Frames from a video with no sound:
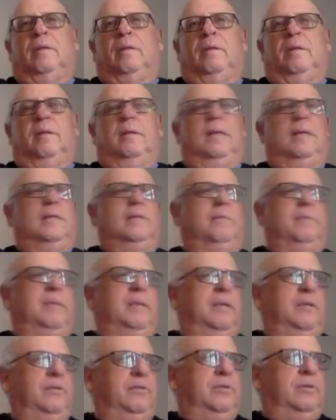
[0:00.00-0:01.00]
It has to be
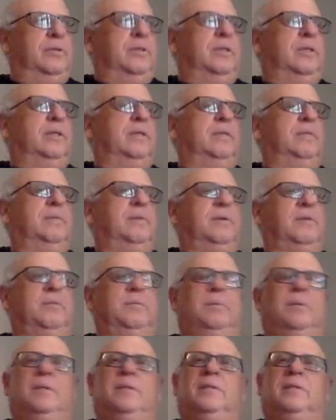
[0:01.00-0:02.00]
interesting.
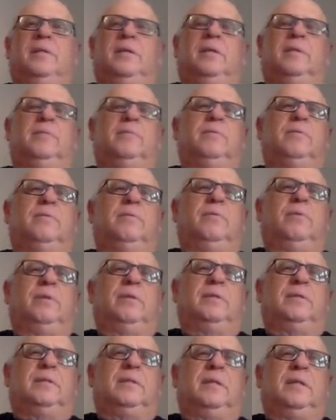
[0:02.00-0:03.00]
Prabhupada said
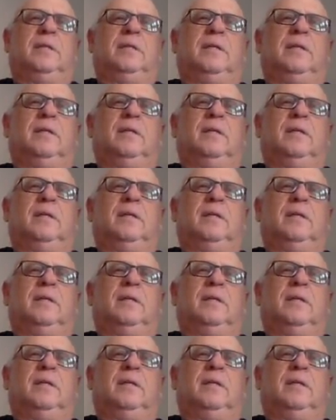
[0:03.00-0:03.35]
once that